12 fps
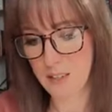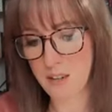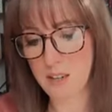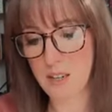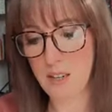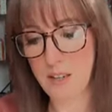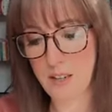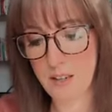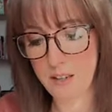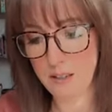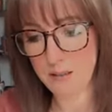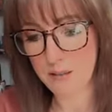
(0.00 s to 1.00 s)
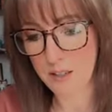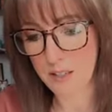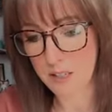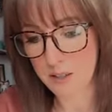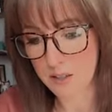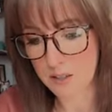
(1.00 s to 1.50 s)
Okay,
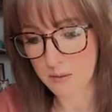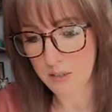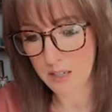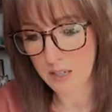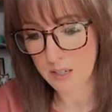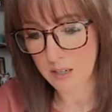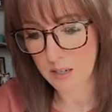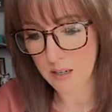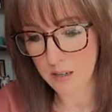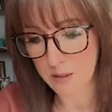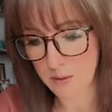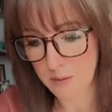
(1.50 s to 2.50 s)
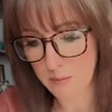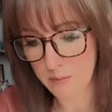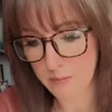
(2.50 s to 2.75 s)
what else do we need to know?